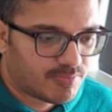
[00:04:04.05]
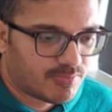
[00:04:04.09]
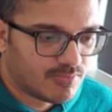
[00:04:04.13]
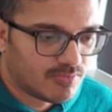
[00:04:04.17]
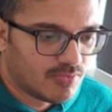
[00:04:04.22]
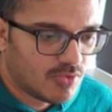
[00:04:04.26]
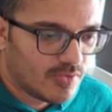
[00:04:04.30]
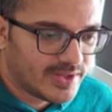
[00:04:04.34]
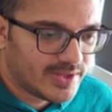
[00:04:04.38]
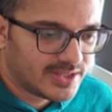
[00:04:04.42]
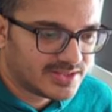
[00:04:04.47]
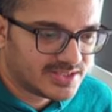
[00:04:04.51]

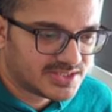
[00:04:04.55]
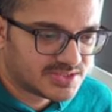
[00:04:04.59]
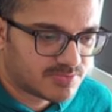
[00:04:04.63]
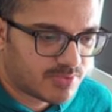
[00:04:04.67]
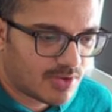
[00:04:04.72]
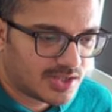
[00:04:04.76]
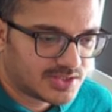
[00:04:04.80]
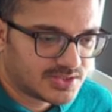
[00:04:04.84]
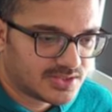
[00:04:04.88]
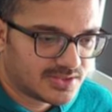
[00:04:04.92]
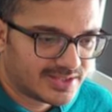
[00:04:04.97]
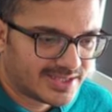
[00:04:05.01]
moving these
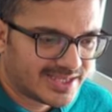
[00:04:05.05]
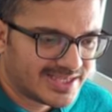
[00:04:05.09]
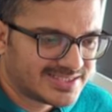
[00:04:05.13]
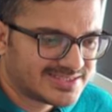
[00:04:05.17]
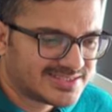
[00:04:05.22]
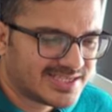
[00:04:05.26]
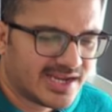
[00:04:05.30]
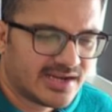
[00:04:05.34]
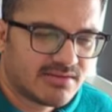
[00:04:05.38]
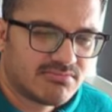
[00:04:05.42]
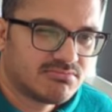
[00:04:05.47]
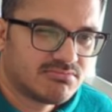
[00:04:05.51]
pawns on the king
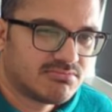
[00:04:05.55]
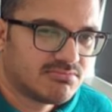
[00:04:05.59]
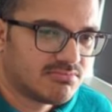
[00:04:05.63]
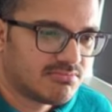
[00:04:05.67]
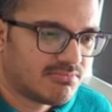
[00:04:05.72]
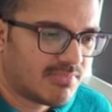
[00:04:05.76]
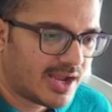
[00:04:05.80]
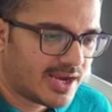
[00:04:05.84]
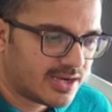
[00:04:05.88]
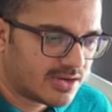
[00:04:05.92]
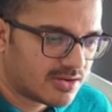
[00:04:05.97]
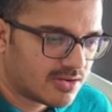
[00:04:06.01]
side
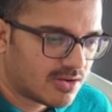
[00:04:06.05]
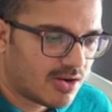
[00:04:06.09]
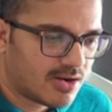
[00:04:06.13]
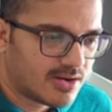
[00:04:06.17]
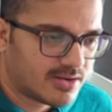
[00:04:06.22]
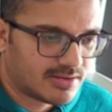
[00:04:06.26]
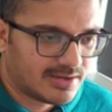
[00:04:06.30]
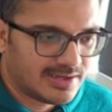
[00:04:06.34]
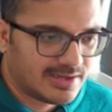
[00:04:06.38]
might not